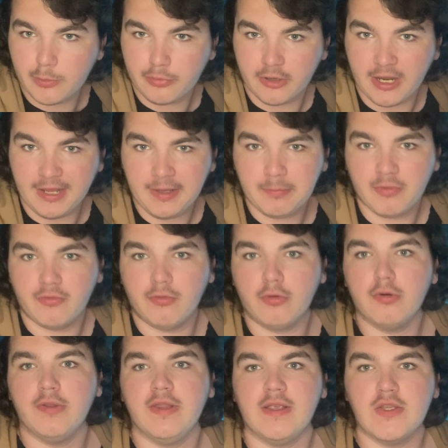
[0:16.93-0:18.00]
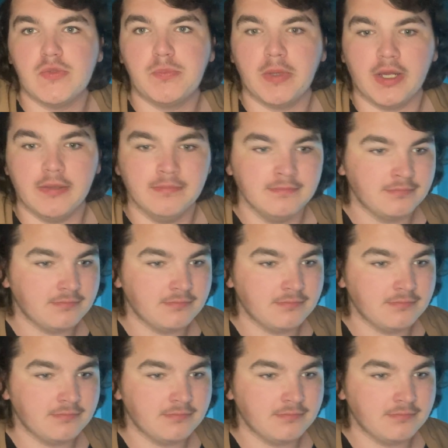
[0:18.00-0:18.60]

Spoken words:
break before this, but